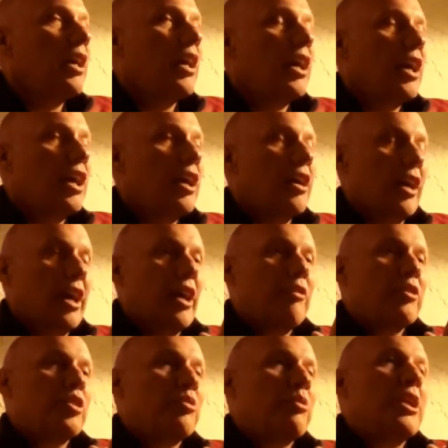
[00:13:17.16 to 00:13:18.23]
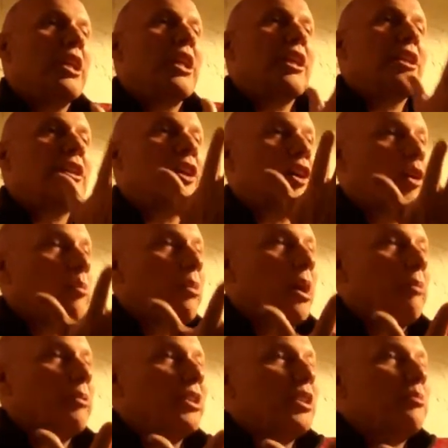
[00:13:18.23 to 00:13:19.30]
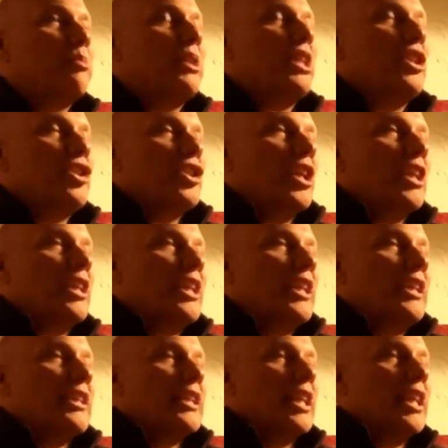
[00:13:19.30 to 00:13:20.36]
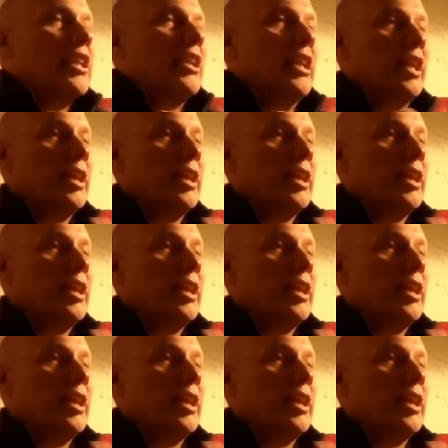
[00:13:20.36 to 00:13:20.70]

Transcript: Uh, I was reading Obama's speech, and he said,